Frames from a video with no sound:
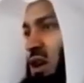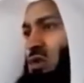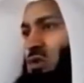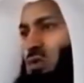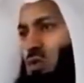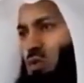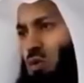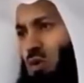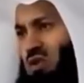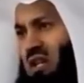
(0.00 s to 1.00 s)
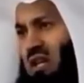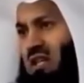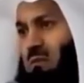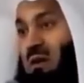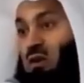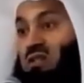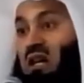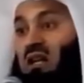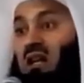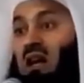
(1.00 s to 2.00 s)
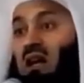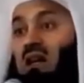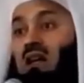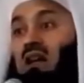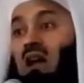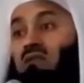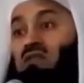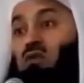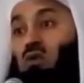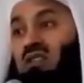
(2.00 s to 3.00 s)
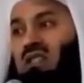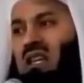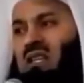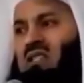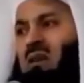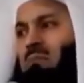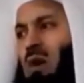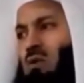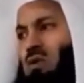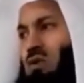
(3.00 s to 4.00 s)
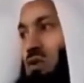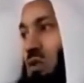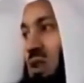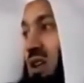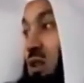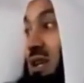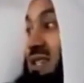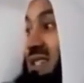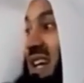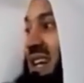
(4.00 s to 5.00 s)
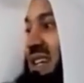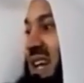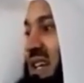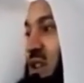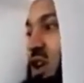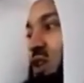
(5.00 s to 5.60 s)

to do good deeds because Allah loves good deeds the most during these 10 days,